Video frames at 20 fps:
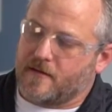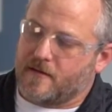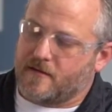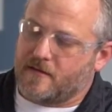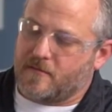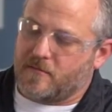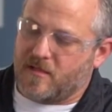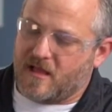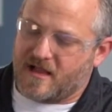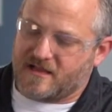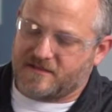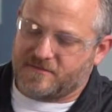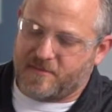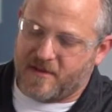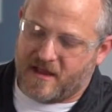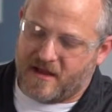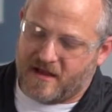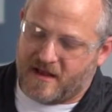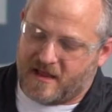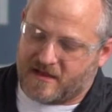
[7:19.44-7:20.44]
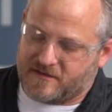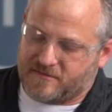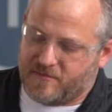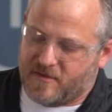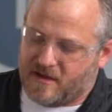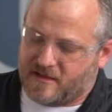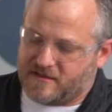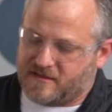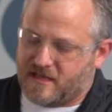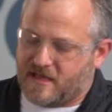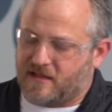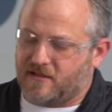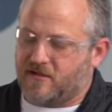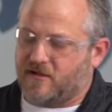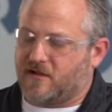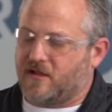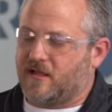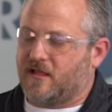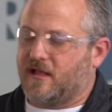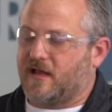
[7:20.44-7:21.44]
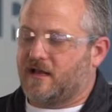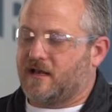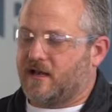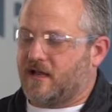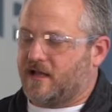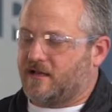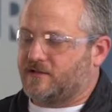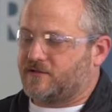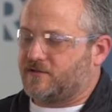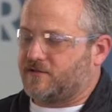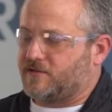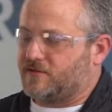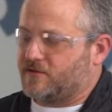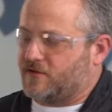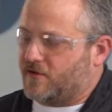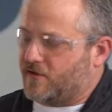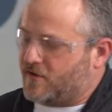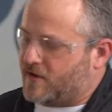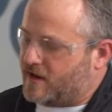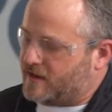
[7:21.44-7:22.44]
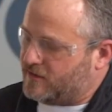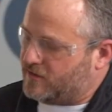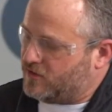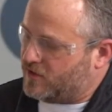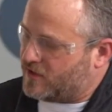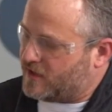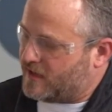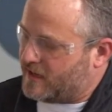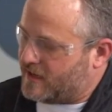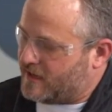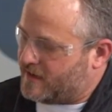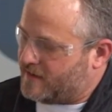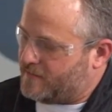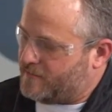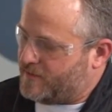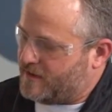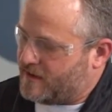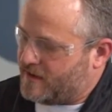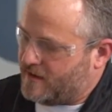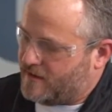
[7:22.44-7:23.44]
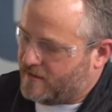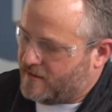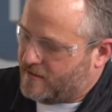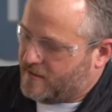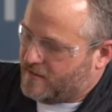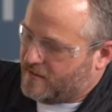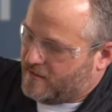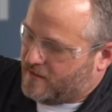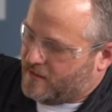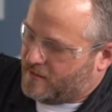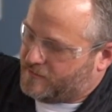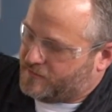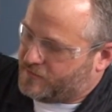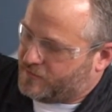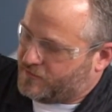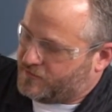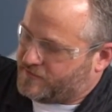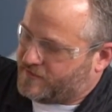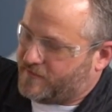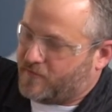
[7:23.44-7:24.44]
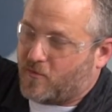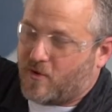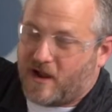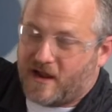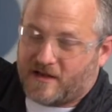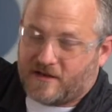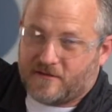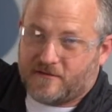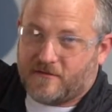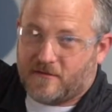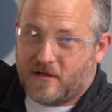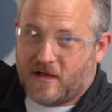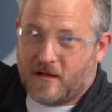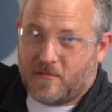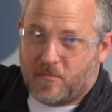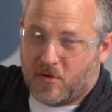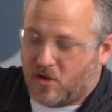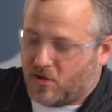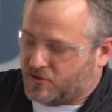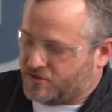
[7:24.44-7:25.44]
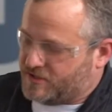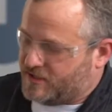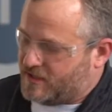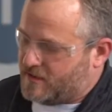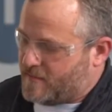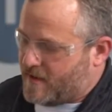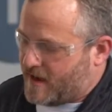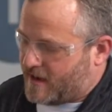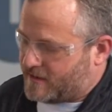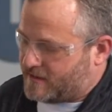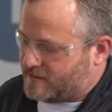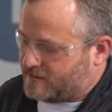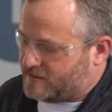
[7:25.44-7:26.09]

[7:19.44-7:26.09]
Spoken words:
the black spandex makes that look a lot nicer, so you're not looking at a big obtrusive white bulge in the back of the